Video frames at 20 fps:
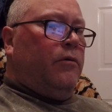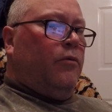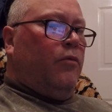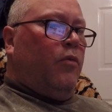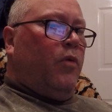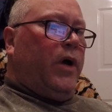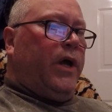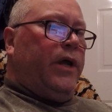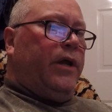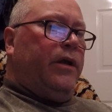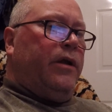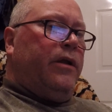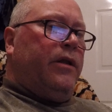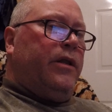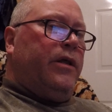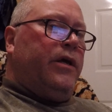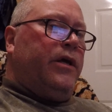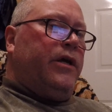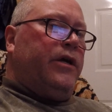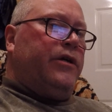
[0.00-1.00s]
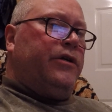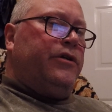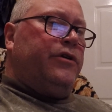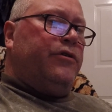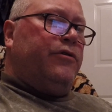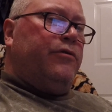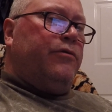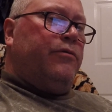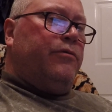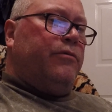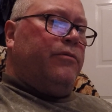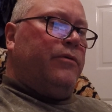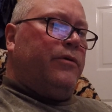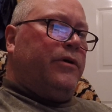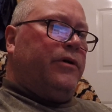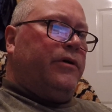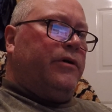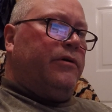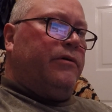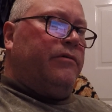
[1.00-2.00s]
when the issue
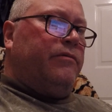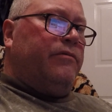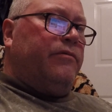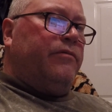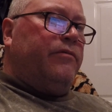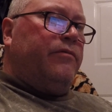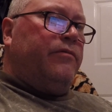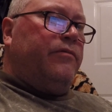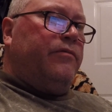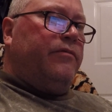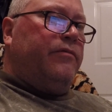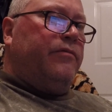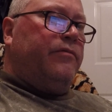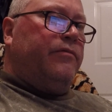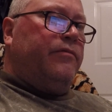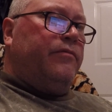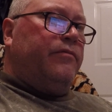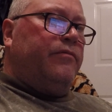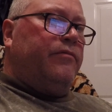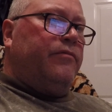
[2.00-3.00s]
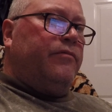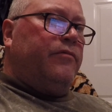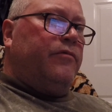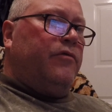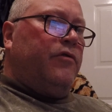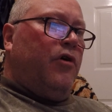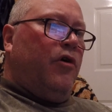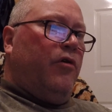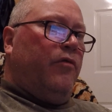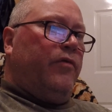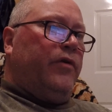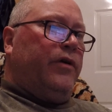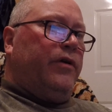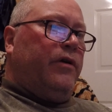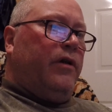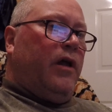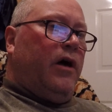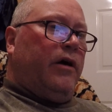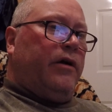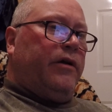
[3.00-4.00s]
of COVID
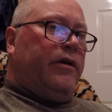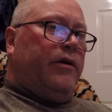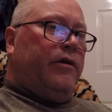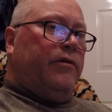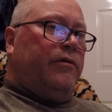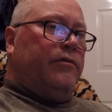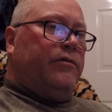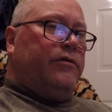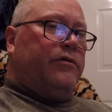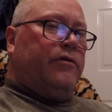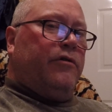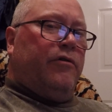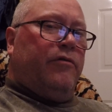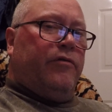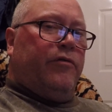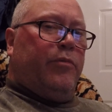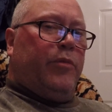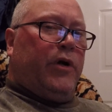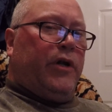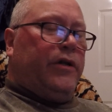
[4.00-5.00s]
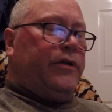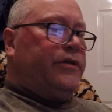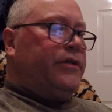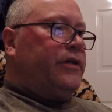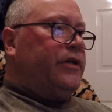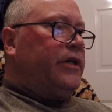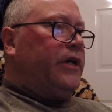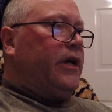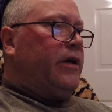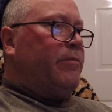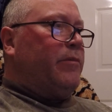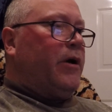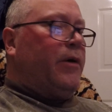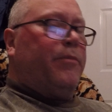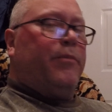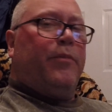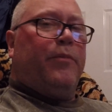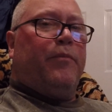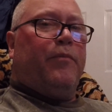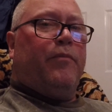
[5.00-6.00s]
lockdowns, COVID policy came up,
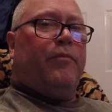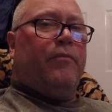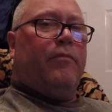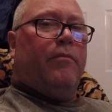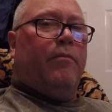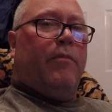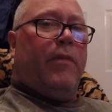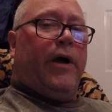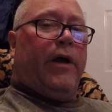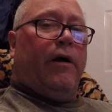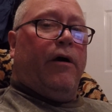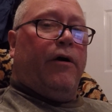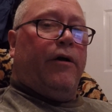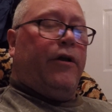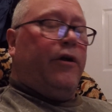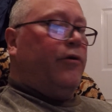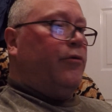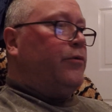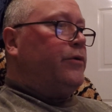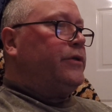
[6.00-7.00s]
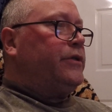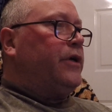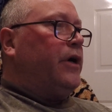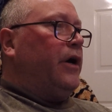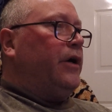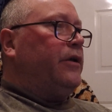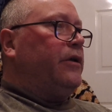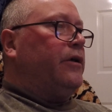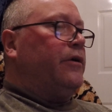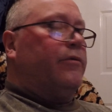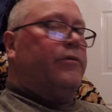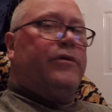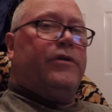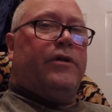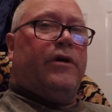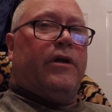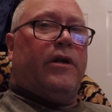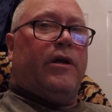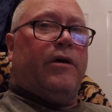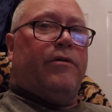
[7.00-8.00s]
my audio was cut. I was
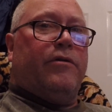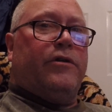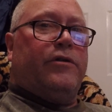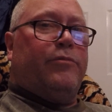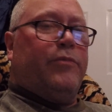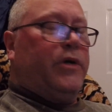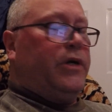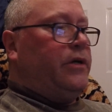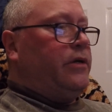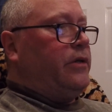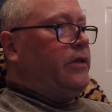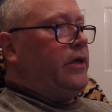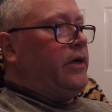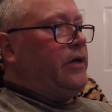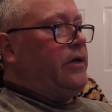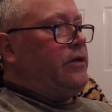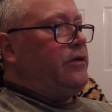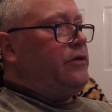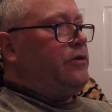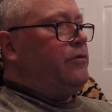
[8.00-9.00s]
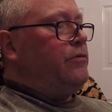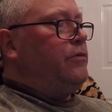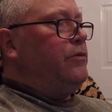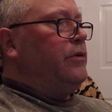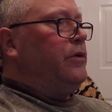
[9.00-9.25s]
not allowed to speak to that issue.